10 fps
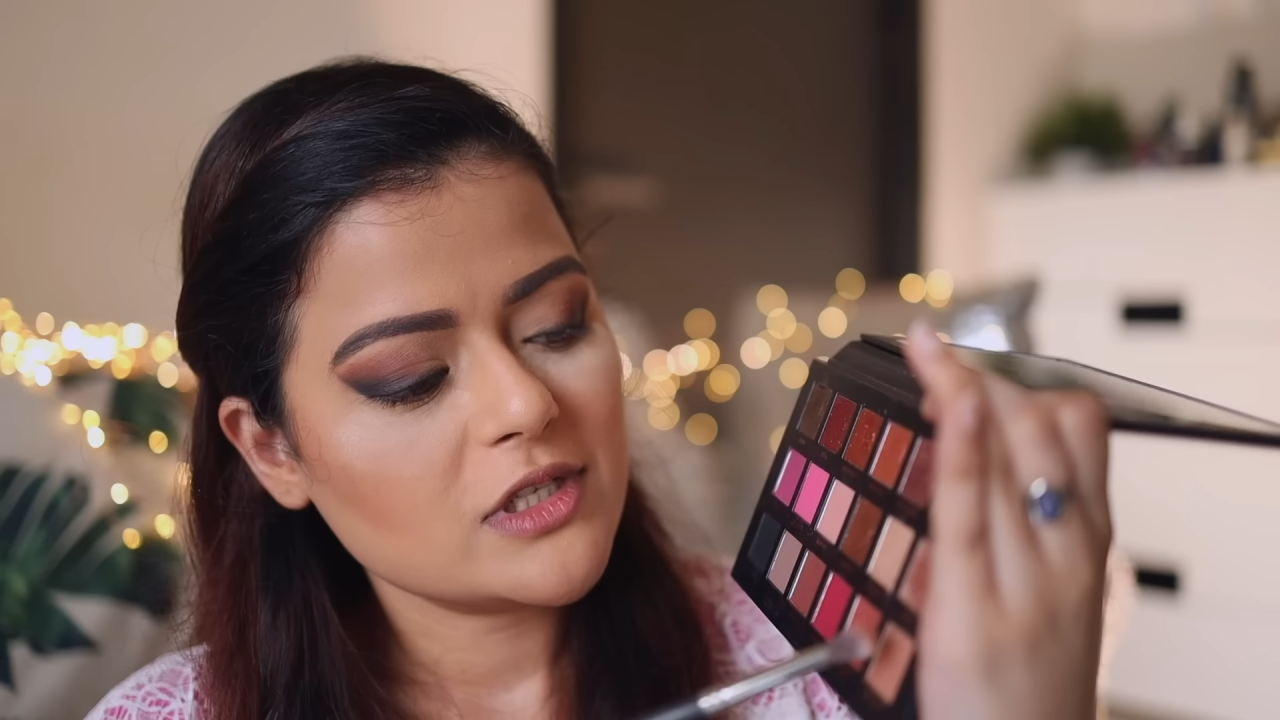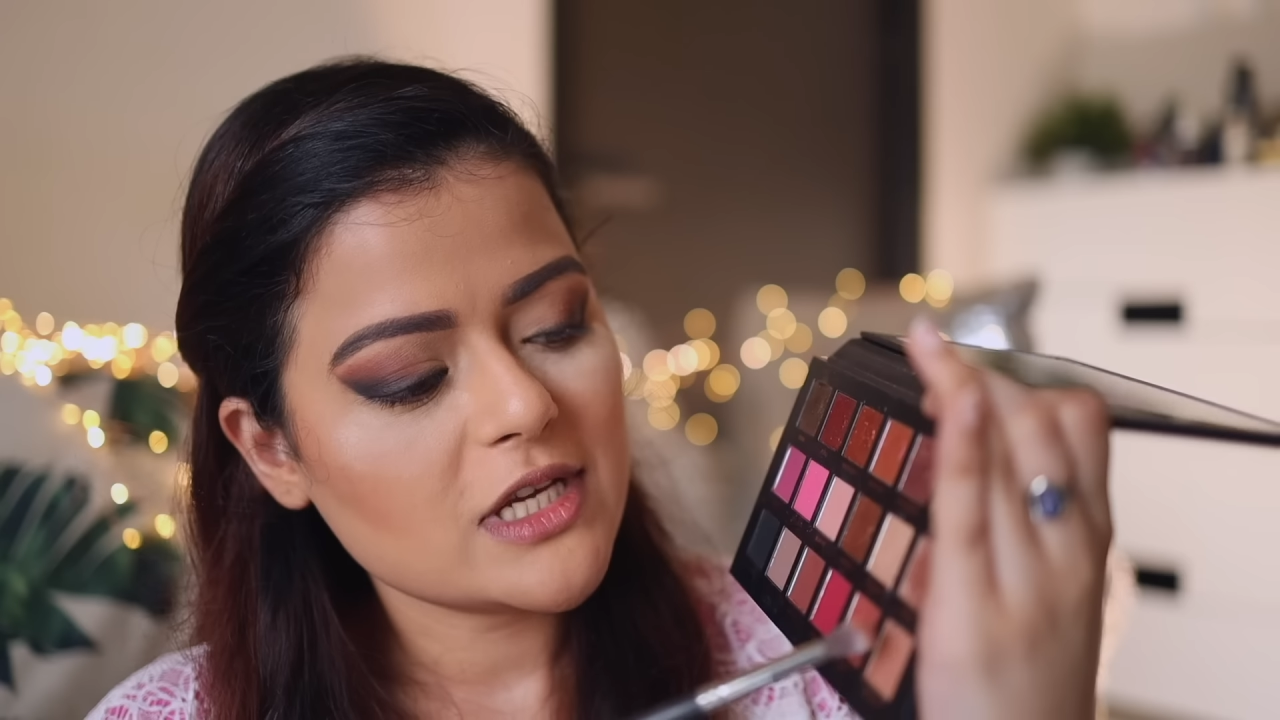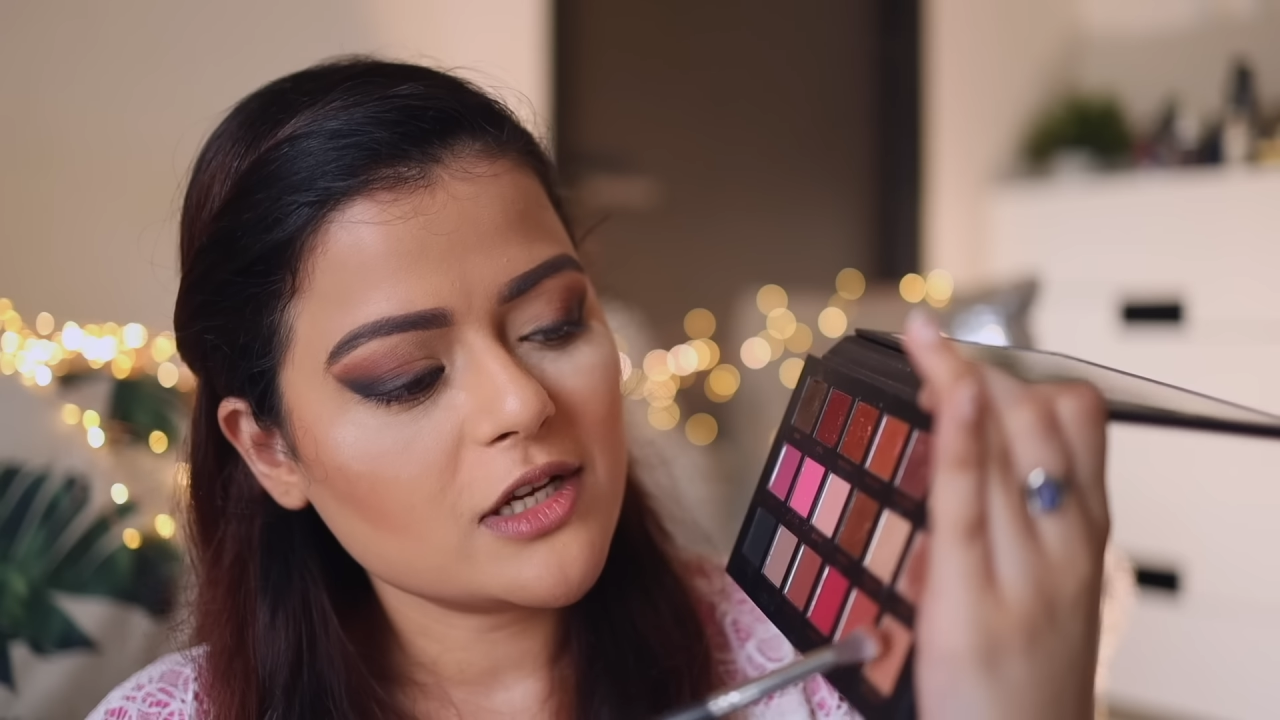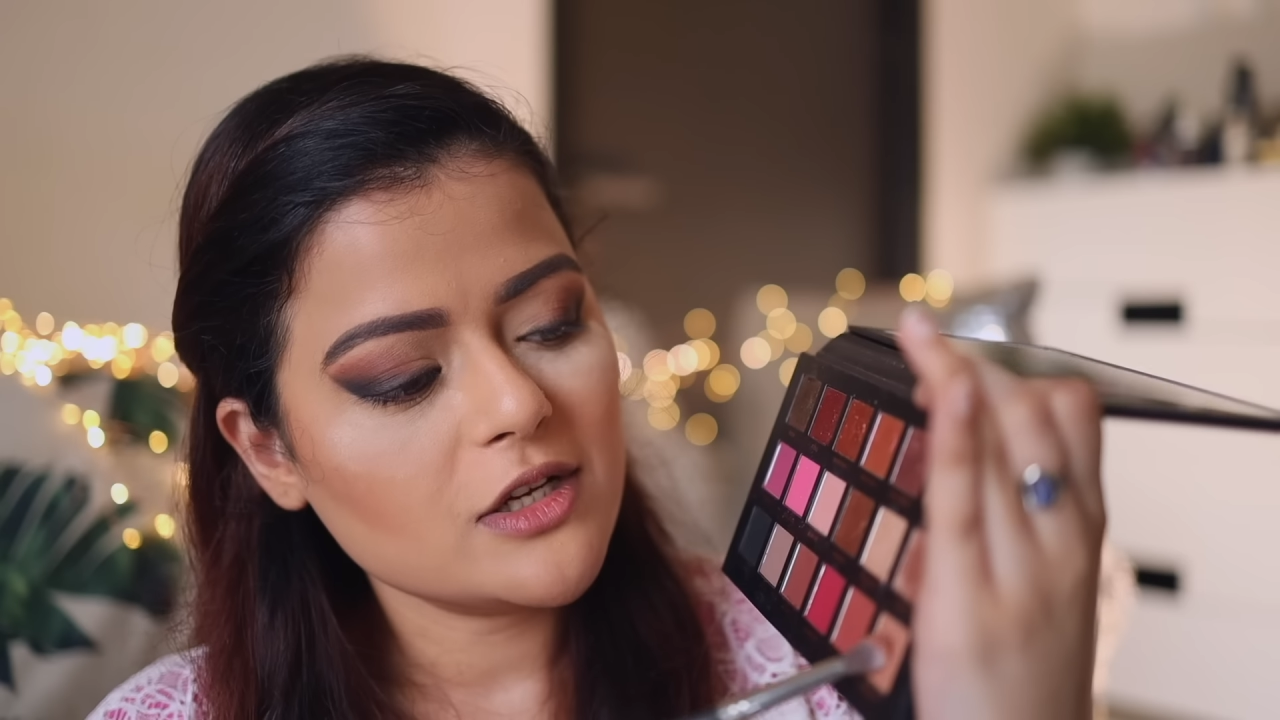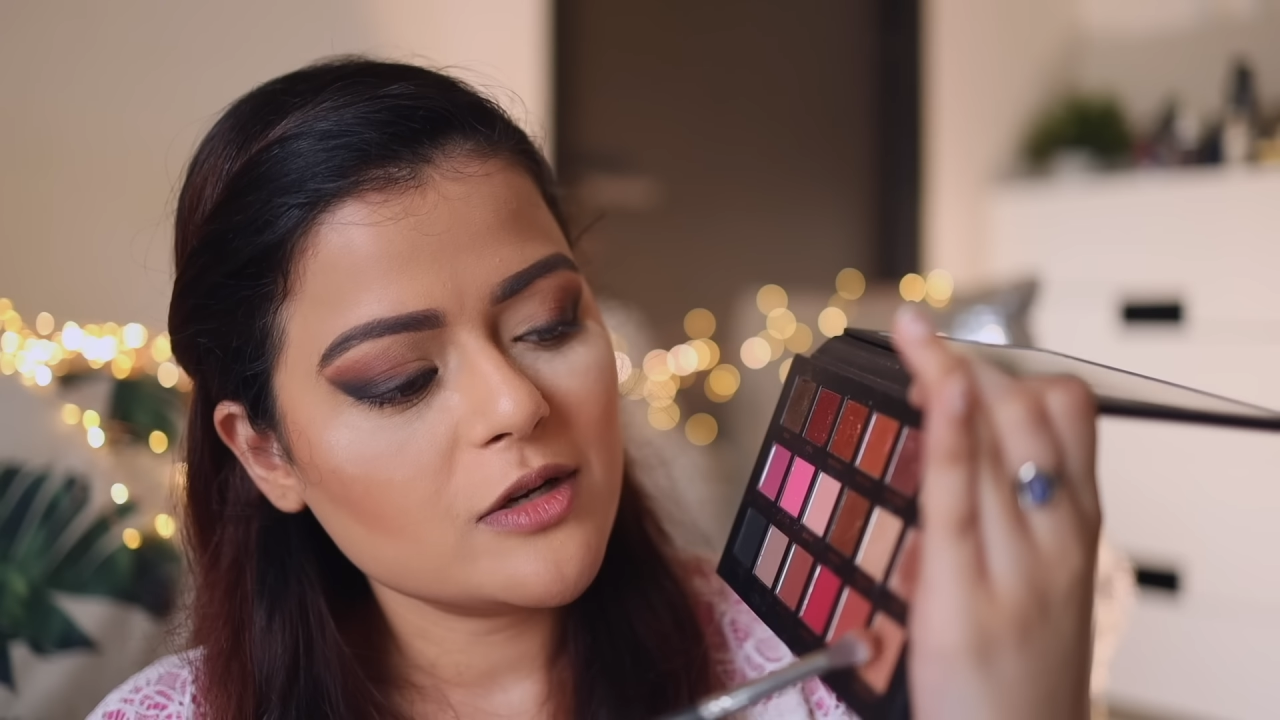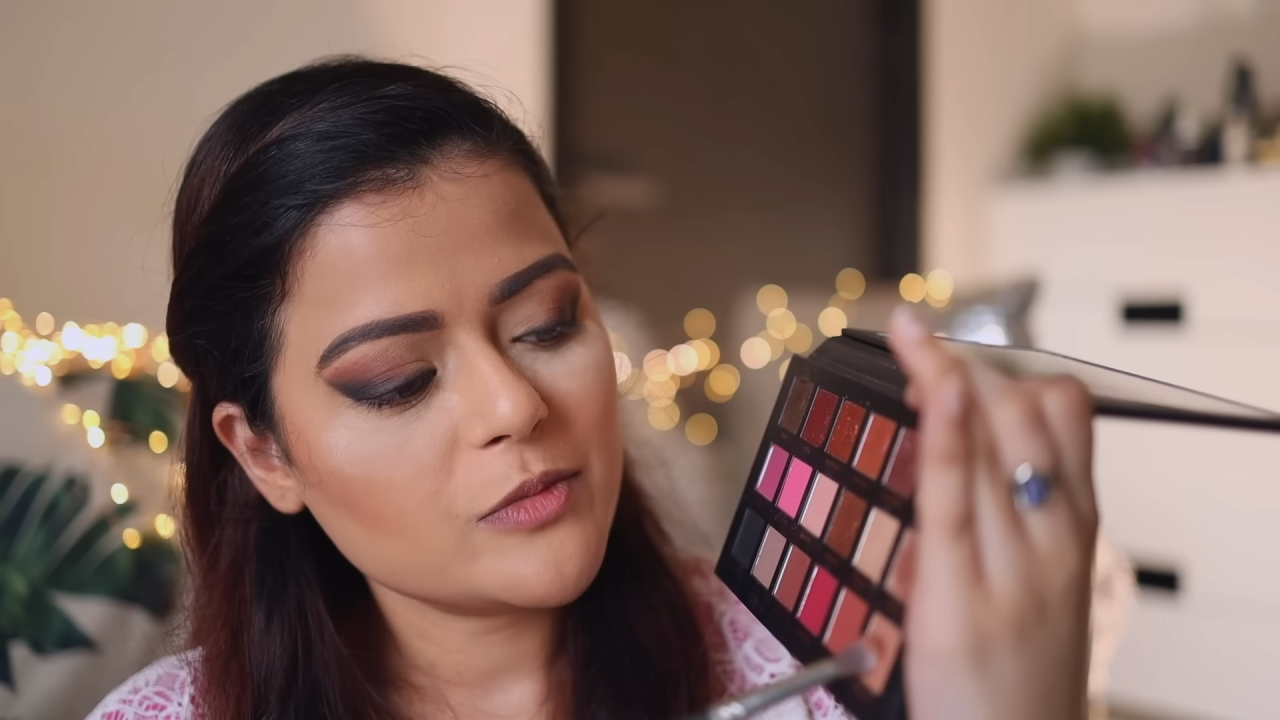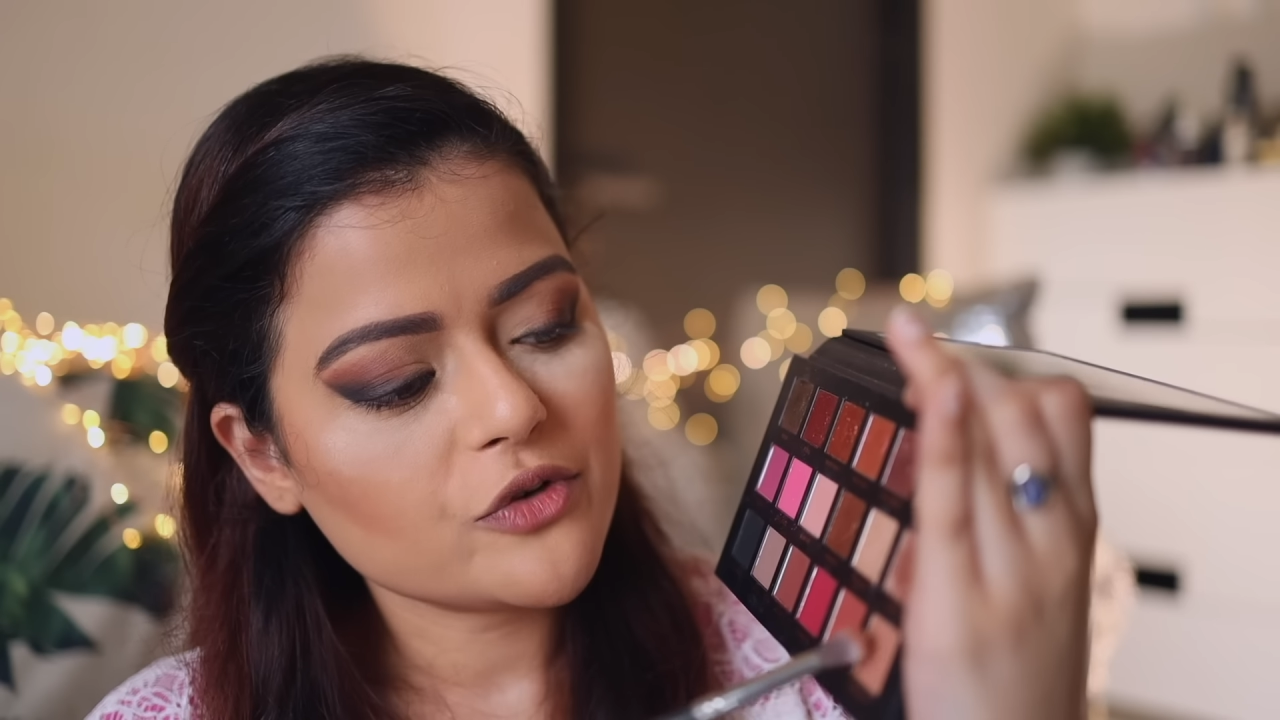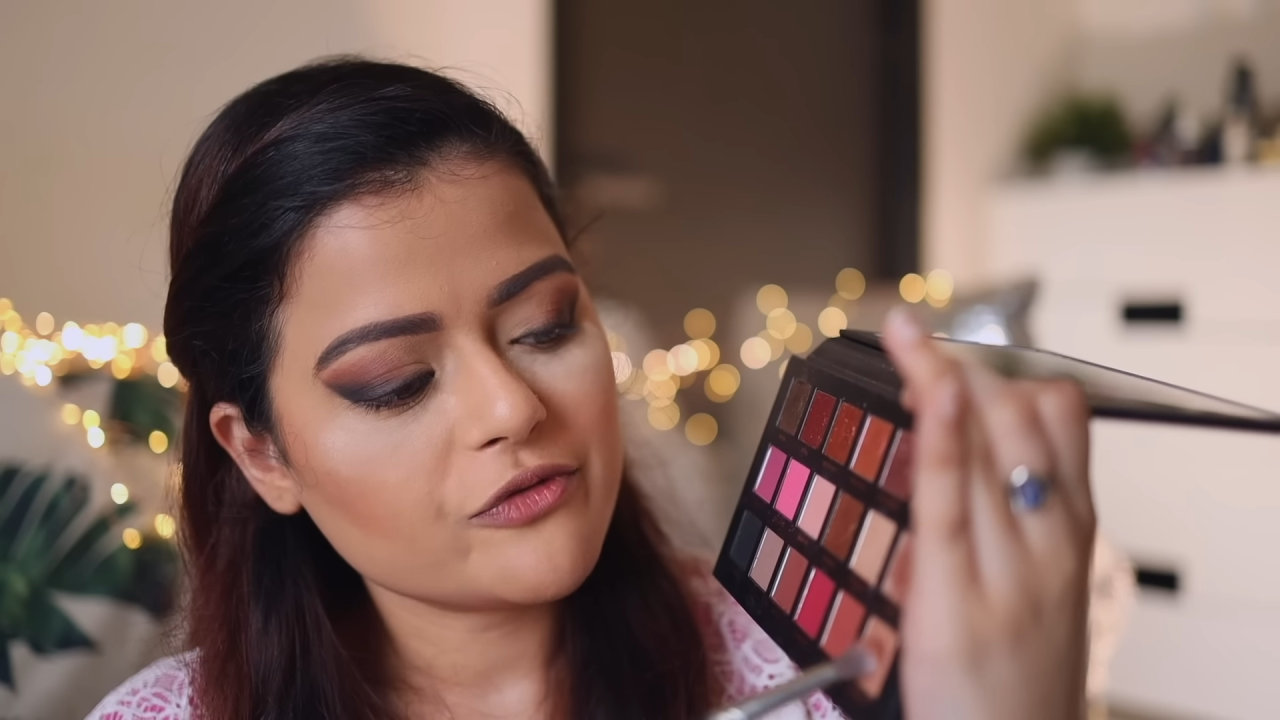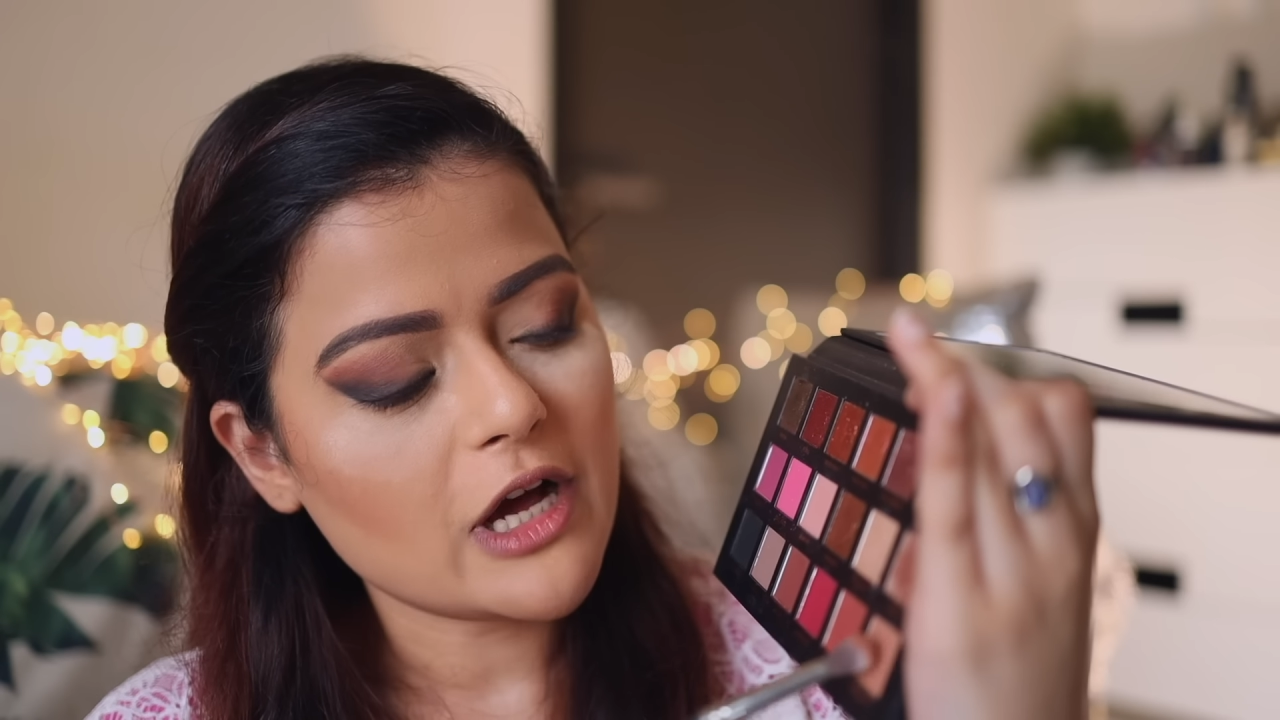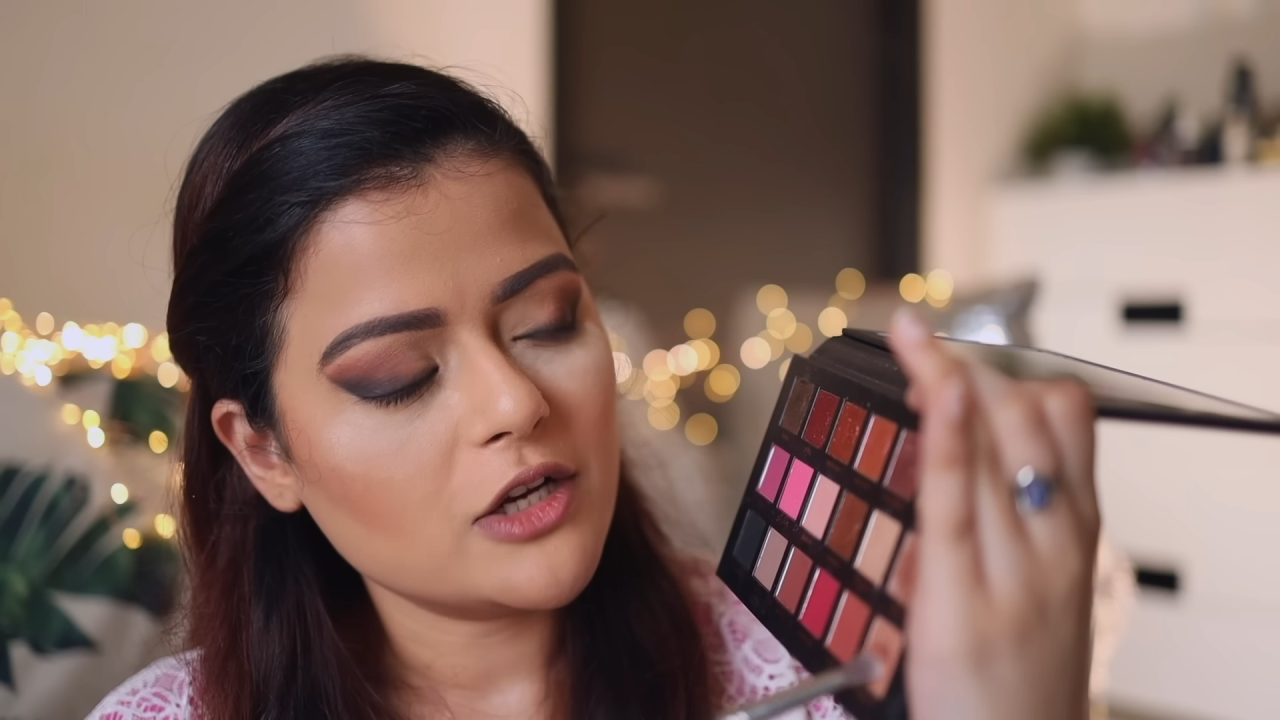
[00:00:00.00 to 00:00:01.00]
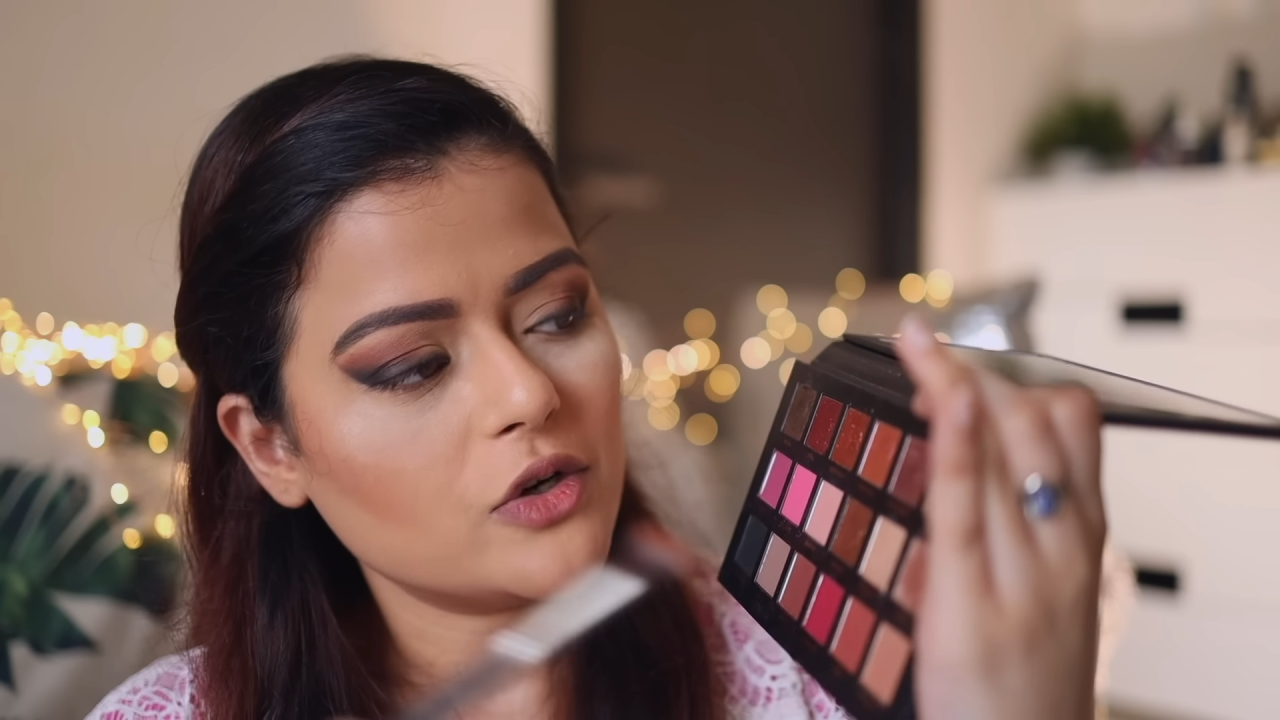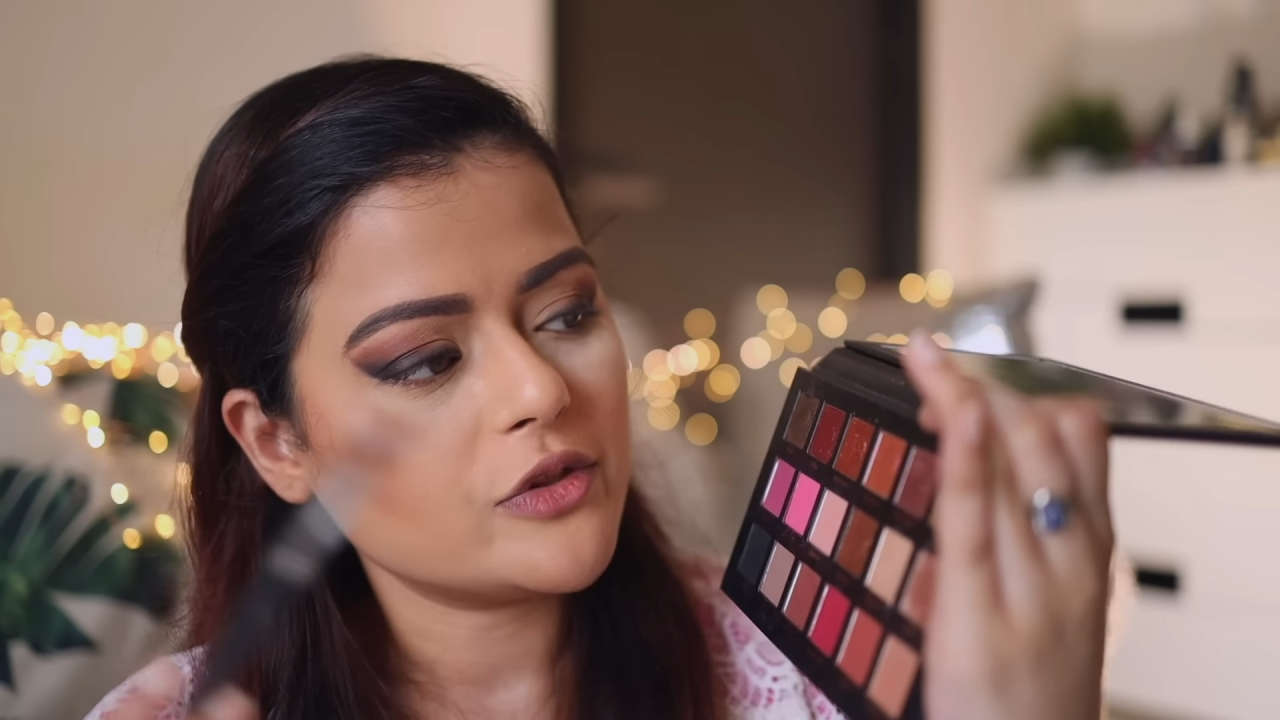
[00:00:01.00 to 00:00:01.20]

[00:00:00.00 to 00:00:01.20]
Take a little bit of color